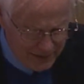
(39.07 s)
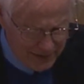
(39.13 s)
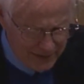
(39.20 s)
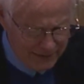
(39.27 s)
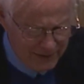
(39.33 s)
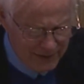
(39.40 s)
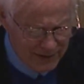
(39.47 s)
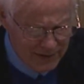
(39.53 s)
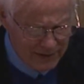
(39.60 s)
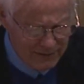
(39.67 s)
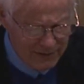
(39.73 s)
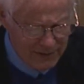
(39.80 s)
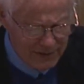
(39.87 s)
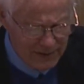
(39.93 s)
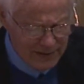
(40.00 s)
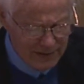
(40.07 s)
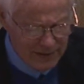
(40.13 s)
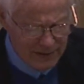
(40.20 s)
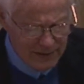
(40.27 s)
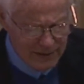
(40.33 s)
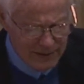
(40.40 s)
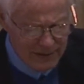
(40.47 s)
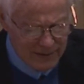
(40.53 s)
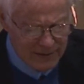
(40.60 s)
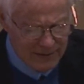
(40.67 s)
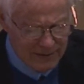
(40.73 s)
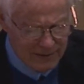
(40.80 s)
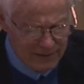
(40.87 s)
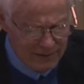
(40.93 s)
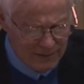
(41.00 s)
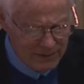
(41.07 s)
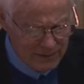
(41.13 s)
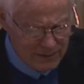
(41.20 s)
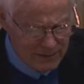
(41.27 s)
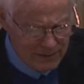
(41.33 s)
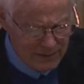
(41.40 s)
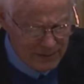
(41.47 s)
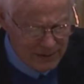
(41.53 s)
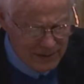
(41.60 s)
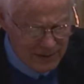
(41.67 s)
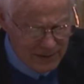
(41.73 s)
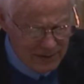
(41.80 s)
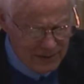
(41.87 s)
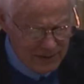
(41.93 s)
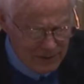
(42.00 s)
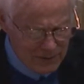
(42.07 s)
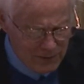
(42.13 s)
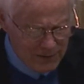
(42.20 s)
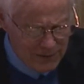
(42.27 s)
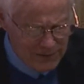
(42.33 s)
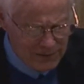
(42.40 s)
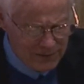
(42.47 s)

having given uh, talks